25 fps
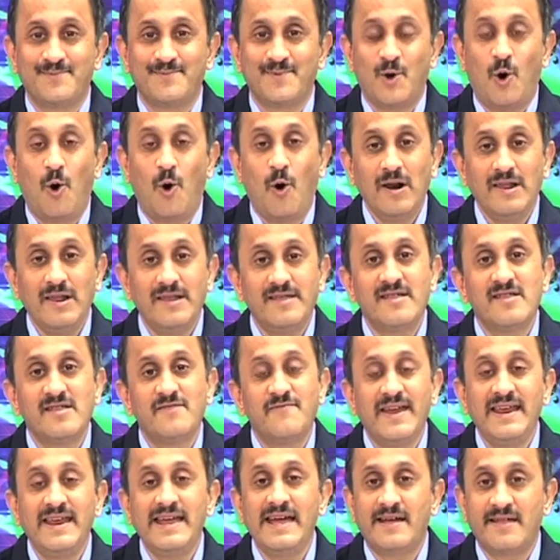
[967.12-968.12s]
All this is
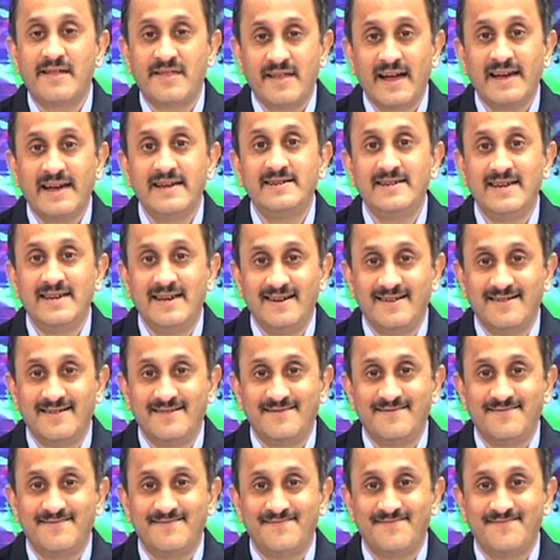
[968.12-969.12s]
very exciting,
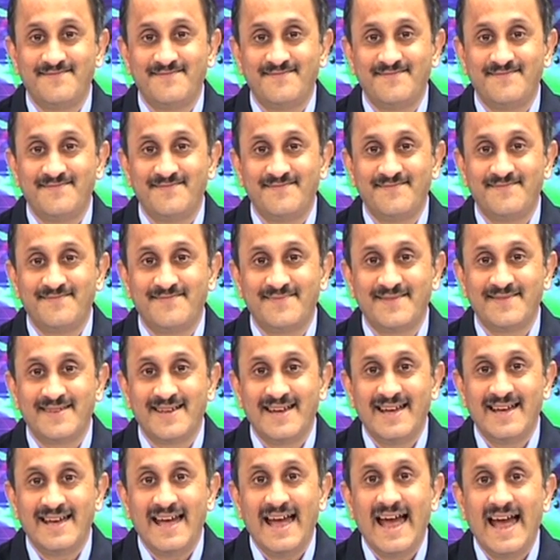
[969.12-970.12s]

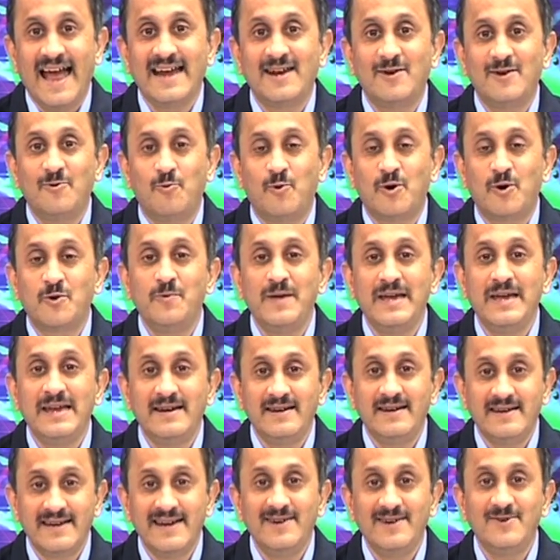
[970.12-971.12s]
and what we
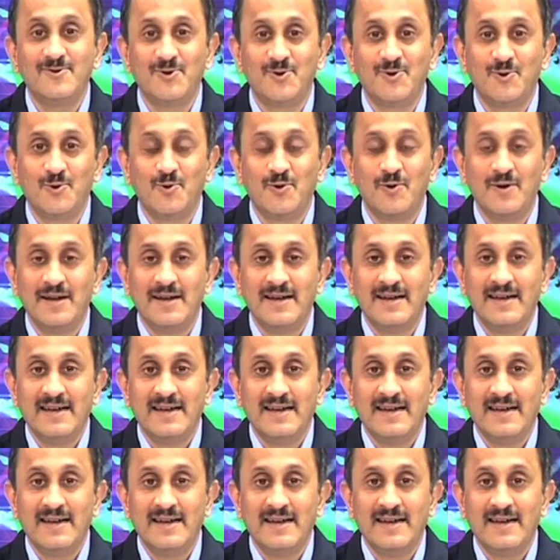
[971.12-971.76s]
intend to do